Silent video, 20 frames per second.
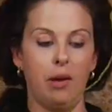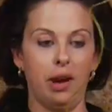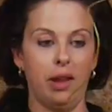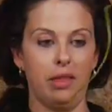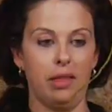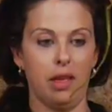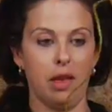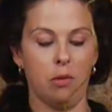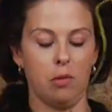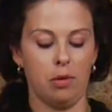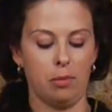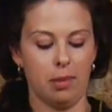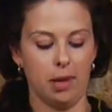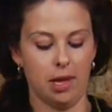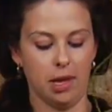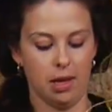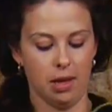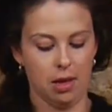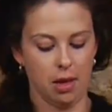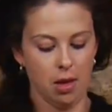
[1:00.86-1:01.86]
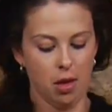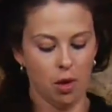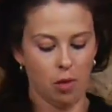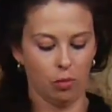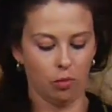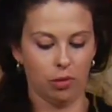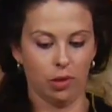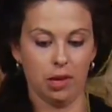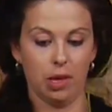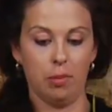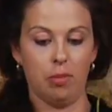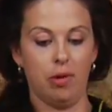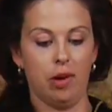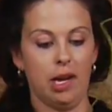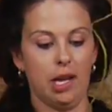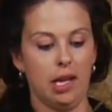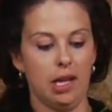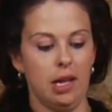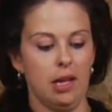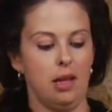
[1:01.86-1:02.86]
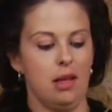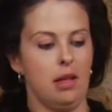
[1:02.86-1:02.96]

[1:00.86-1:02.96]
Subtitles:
I think would be really pretty.